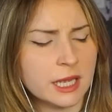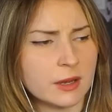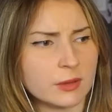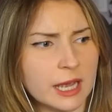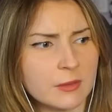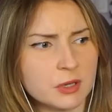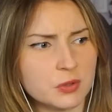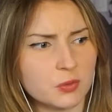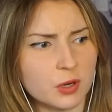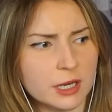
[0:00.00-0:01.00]
With how much
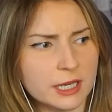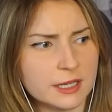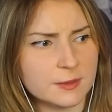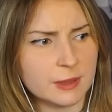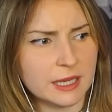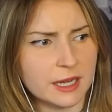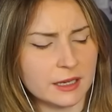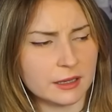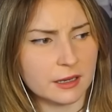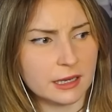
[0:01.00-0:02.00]
work he's been
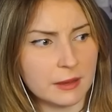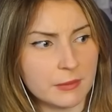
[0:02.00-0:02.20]
getting done, that